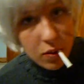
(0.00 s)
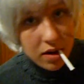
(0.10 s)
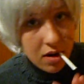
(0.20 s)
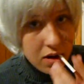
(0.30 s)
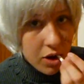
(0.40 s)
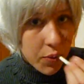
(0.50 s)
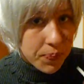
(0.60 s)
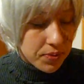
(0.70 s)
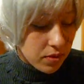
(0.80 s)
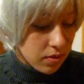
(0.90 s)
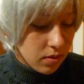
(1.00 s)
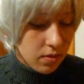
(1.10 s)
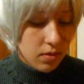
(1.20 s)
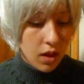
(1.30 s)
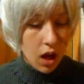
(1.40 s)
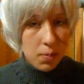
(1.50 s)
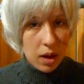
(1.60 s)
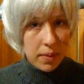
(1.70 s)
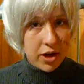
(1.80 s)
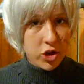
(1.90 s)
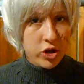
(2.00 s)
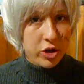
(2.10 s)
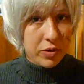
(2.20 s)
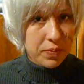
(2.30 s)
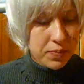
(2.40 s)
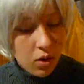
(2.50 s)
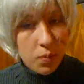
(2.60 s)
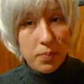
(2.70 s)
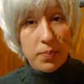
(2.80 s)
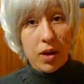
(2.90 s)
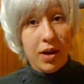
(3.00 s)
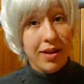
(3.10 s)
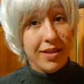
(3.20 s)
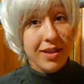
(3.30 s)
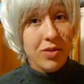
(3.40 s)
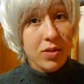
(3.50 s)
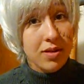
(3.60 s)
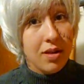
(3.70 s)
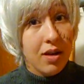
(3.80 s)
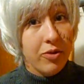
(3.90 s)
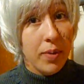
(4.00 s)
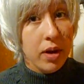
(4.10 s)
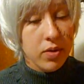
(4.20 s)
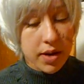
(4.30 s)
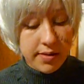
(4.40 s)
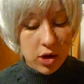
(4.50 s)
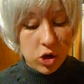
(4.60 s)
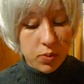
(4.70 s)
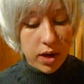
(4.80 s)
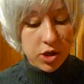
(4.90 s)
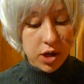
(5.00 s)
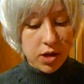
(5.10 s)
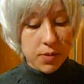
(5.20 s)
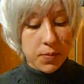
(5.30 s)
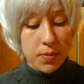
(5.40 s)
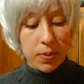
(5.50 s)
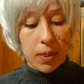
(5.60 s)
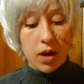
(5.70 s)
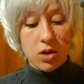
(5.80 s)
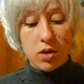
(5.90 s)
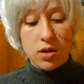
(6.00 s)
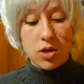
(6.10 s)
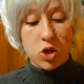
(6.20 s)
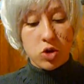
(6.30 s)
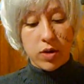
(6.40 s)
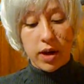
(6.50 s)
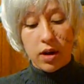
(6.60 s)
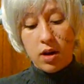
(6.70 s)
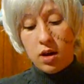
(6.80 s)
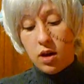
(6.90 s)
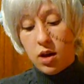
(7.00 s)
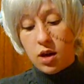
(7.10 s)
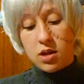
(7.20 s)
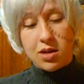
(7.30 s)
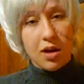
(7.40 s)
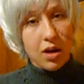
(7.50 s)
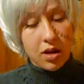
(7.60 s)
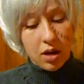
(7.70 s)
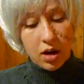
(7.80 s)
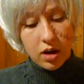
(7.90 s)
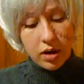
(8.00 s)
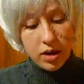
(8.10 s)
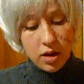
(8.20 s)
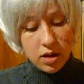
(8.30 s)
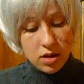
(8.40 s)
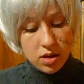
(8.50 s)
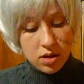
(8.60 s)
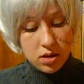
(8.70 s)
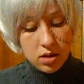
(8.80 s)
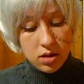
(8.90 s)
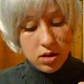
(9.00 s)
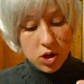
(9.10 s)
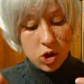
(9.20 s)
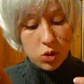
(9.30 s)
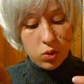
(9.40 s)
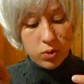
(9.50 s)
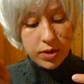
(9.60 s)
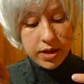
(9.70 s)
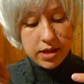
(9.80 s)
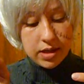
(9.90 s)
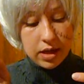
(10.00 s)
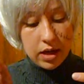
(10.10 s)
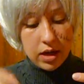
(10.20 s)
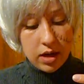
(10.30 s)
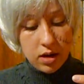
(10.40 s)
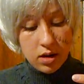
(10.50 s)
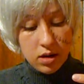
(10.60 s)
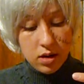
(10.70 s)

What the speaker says: wanted to know about my shirt. This was kind of my own dissection project. I took this string. It's not yarn, it's jewelry design.